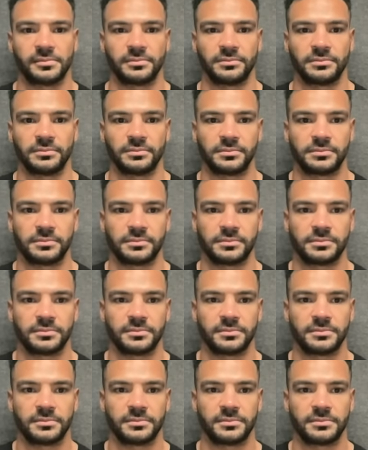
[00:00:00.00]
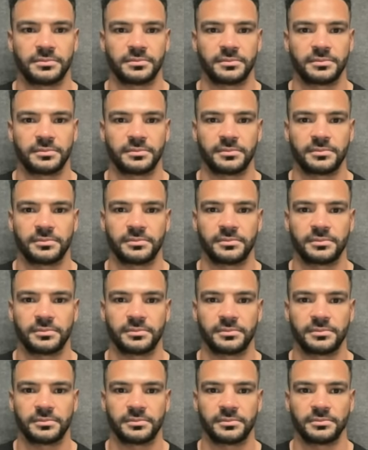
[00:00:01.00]

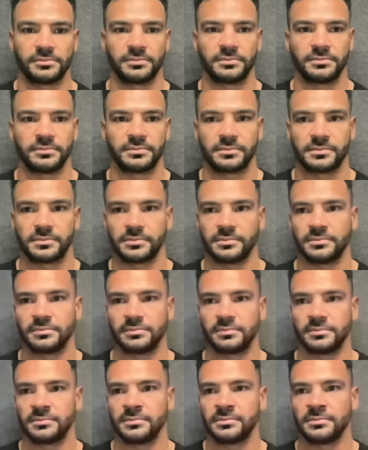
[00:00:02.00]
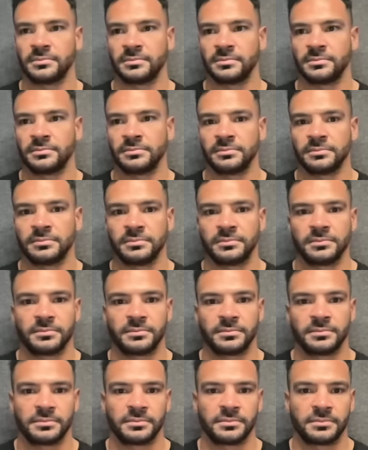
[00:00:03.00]

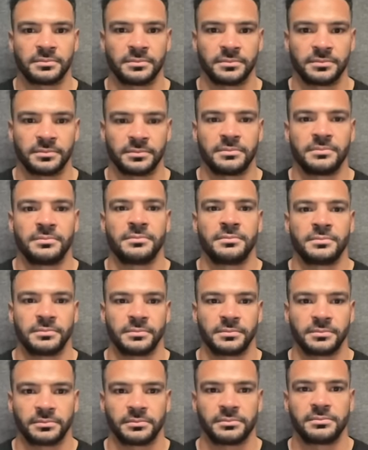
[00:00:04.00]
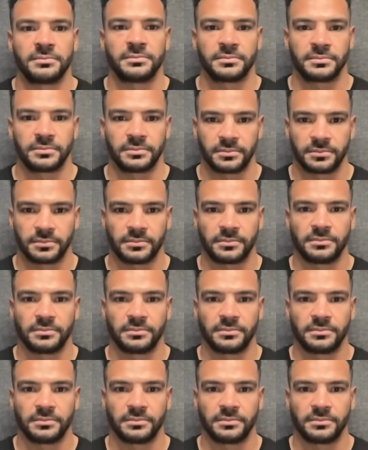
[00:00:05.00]
(not speaking)